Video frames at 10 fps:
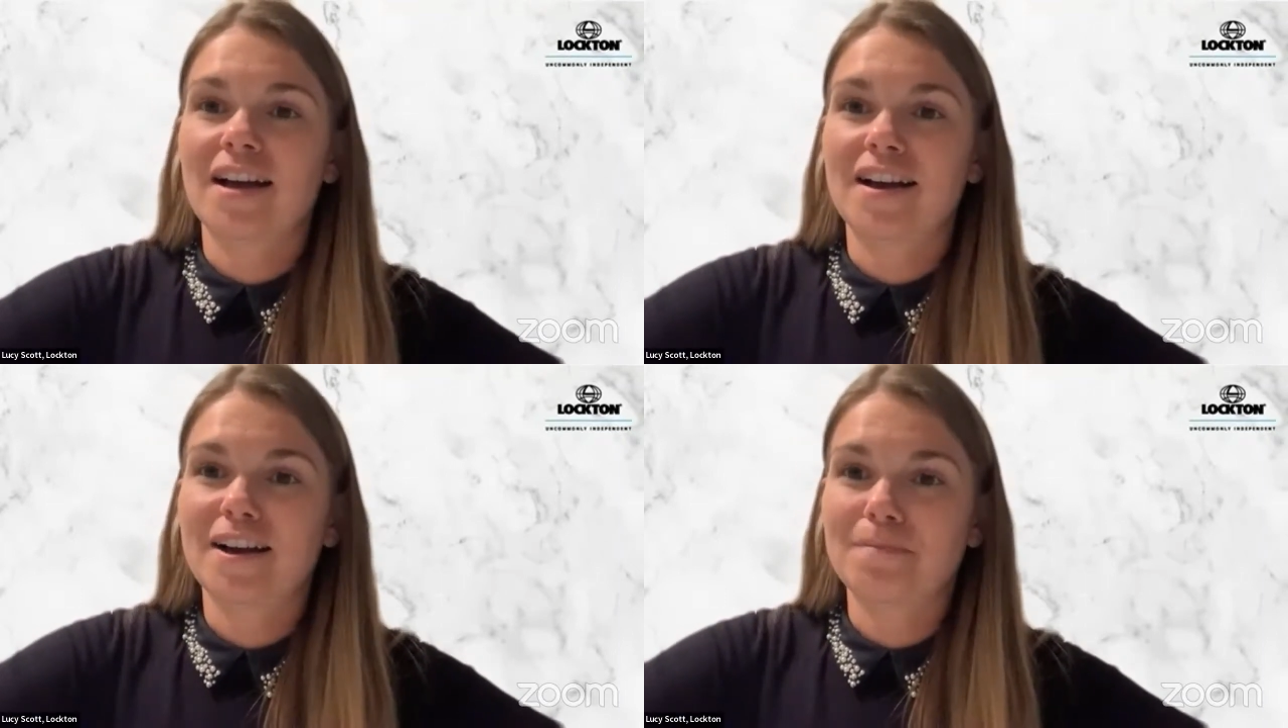
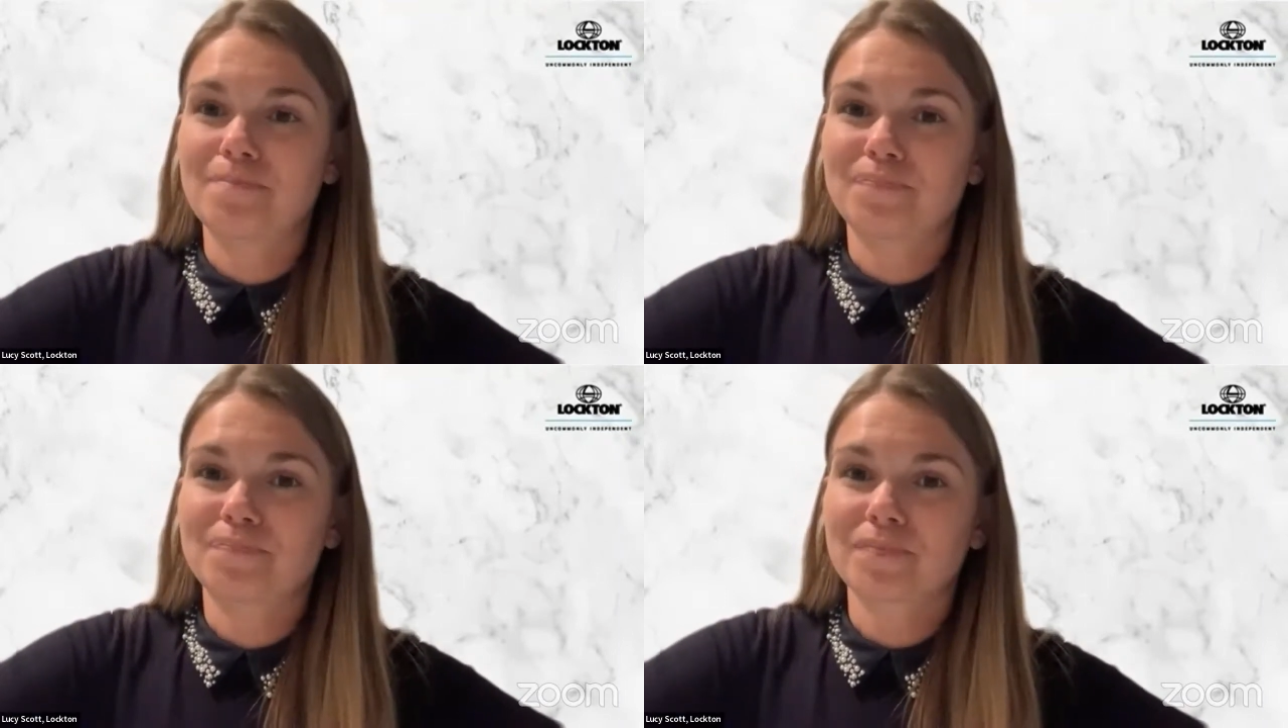
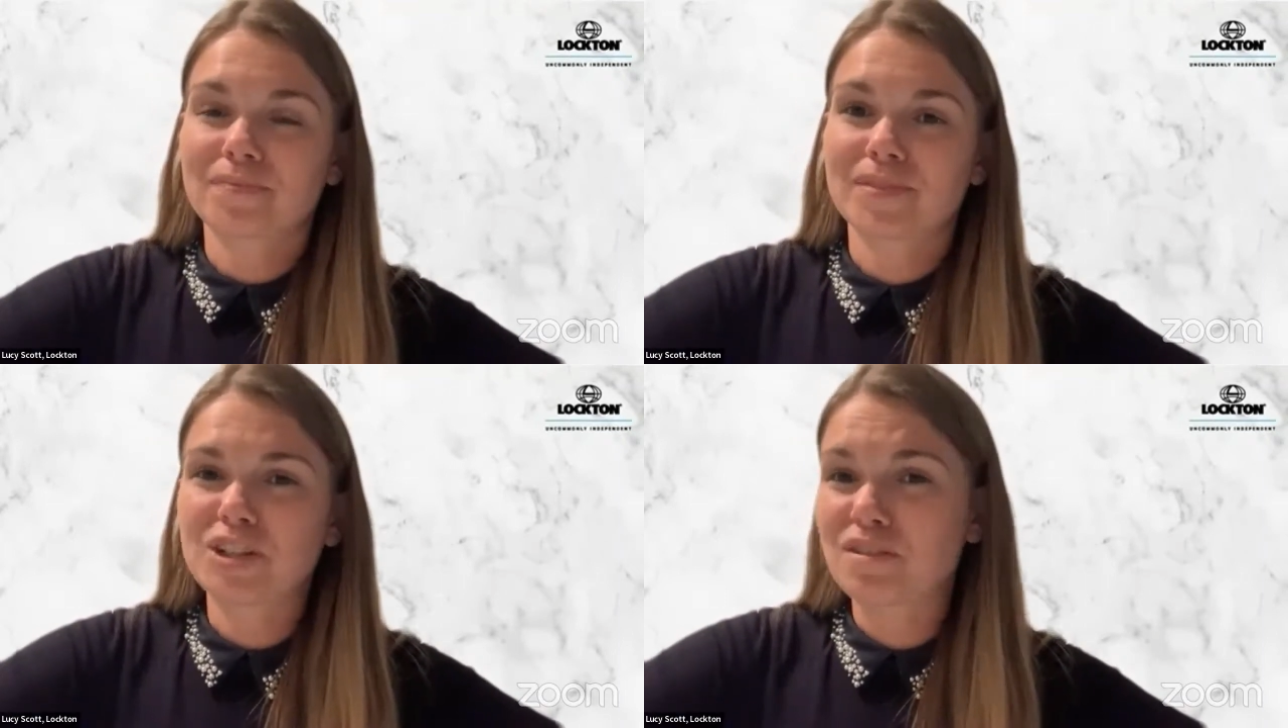Do
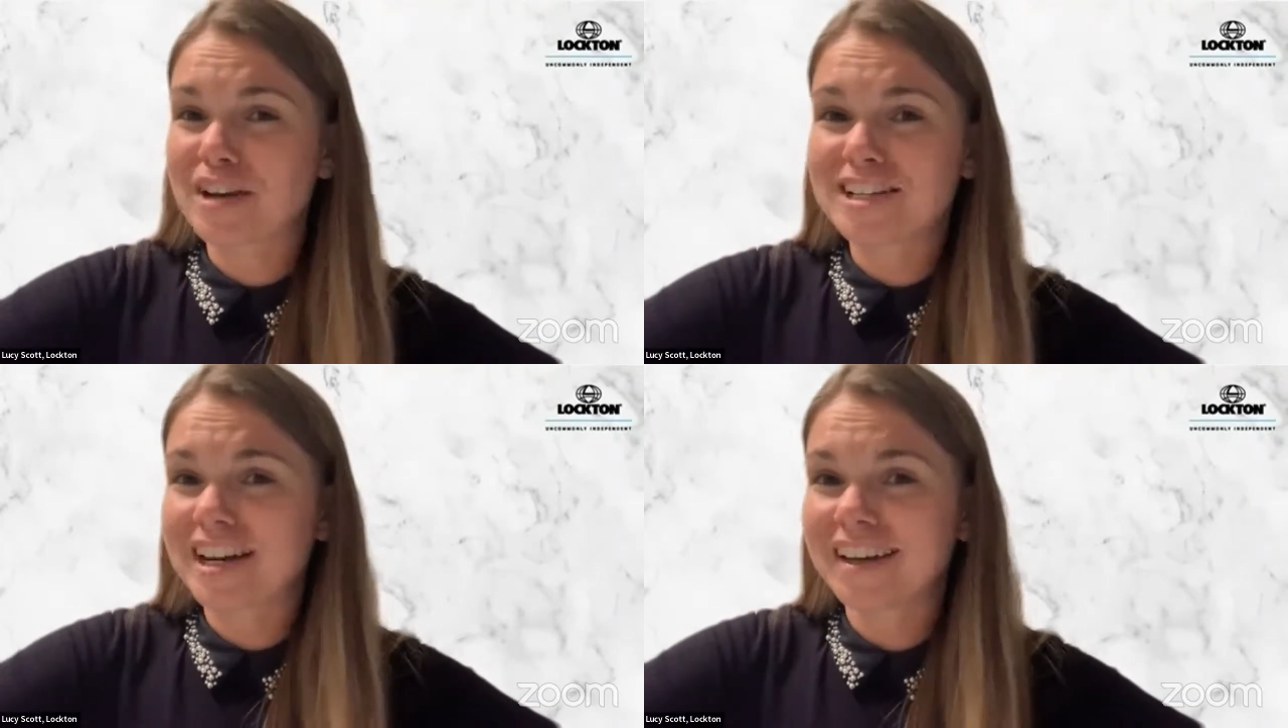you
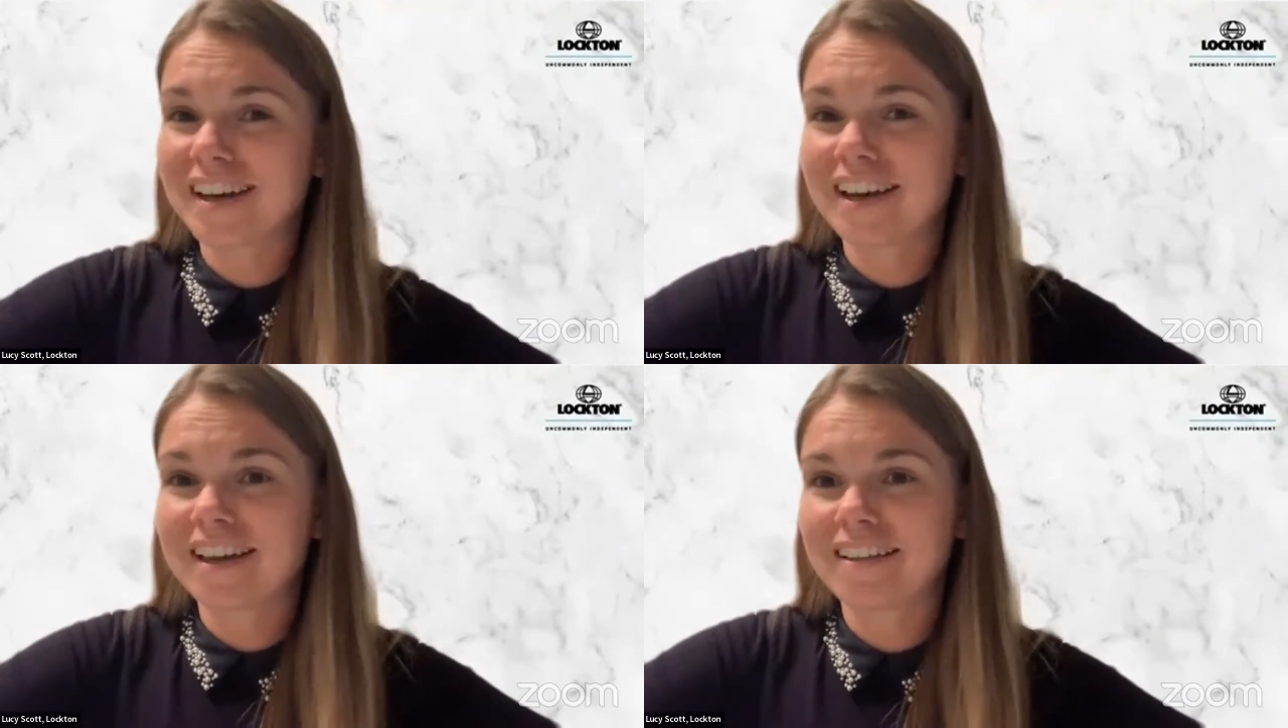agree, Jackie?
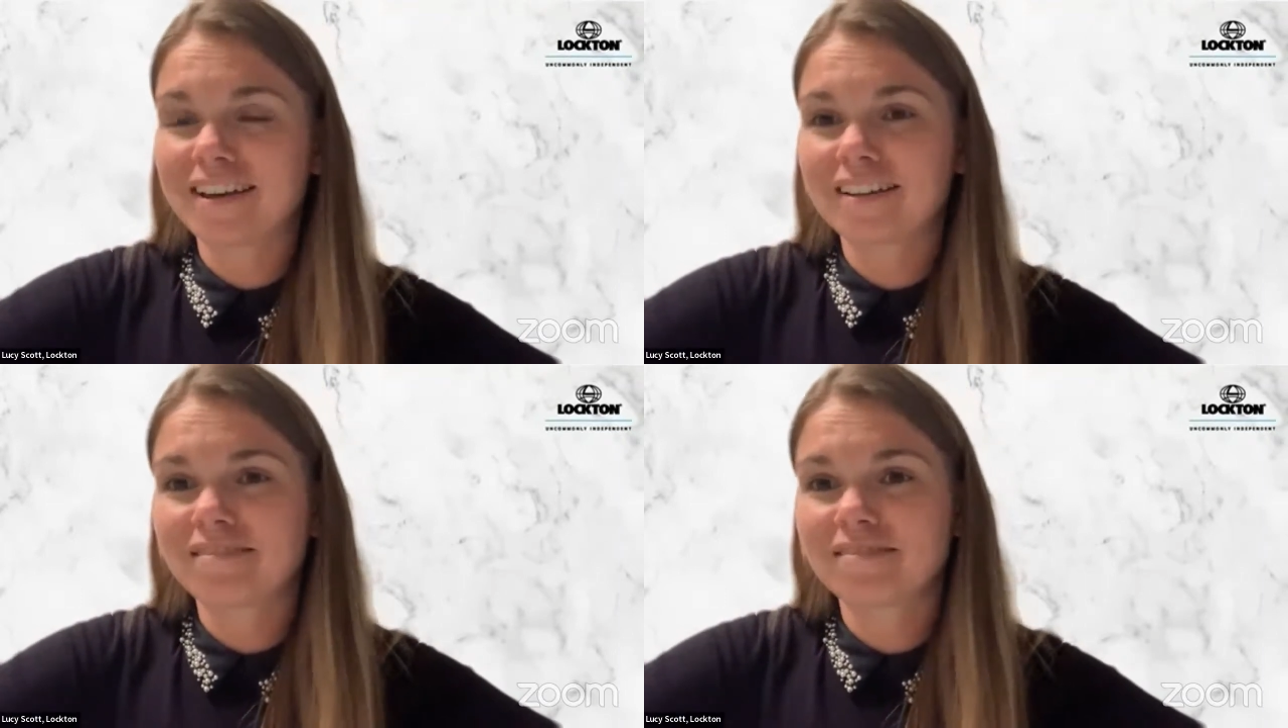
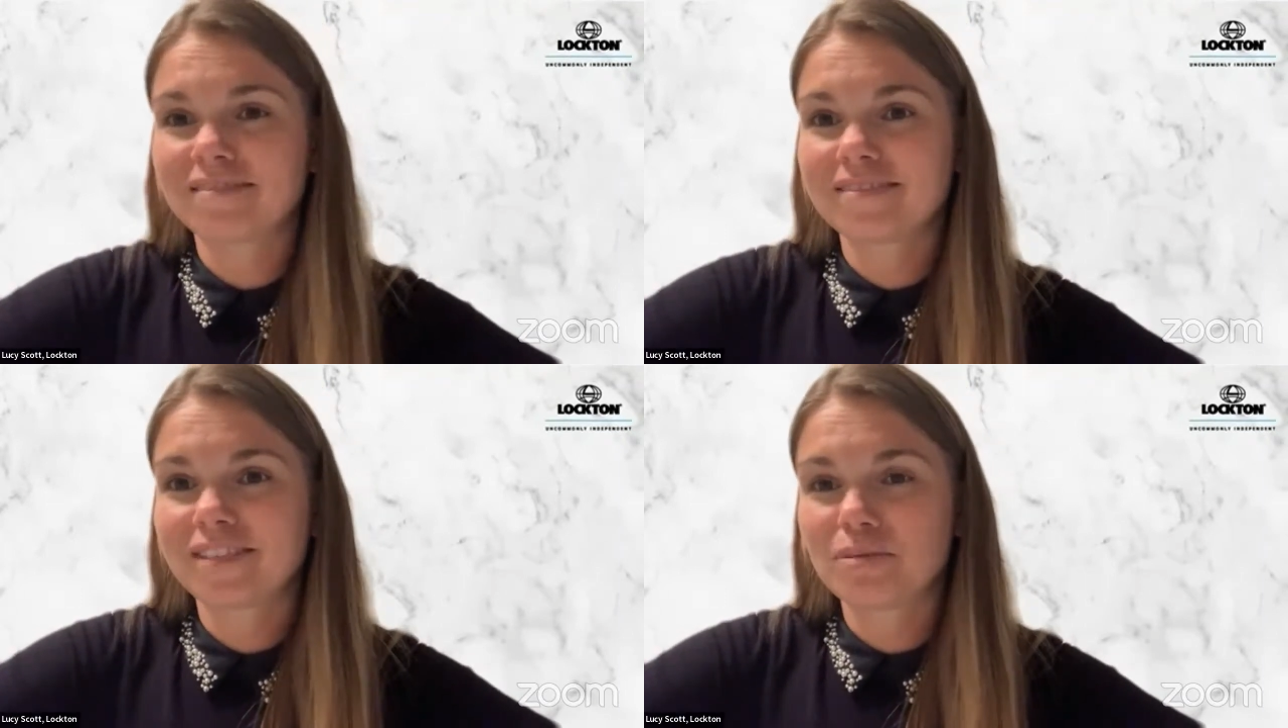Anything
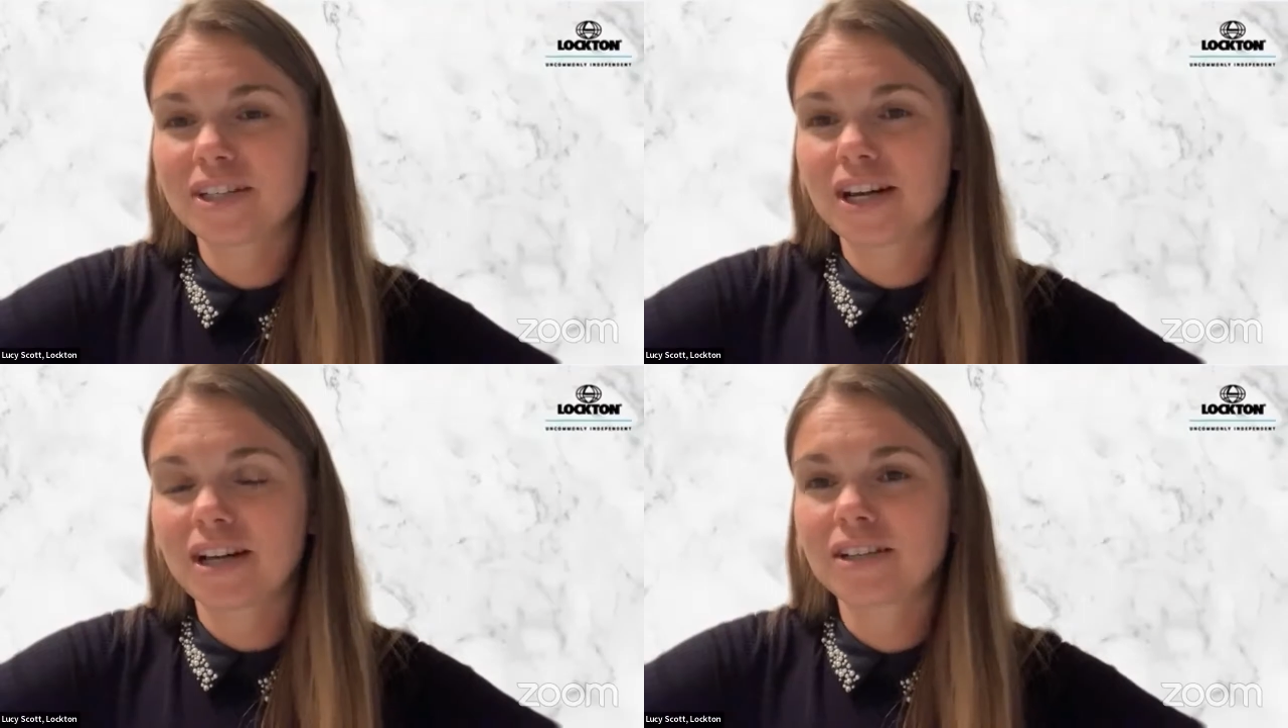you would add?